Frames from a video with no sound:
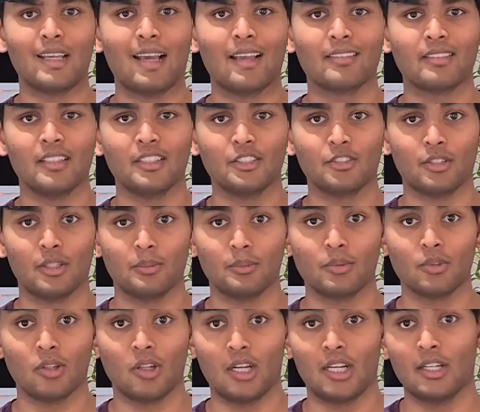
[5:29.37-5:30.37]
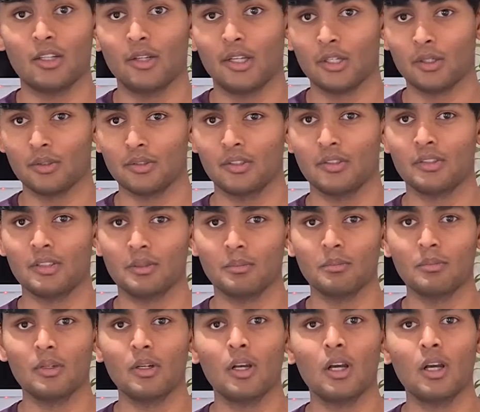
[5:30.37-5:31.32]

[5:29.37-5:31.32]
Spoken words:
assets from Solana Ecosystem.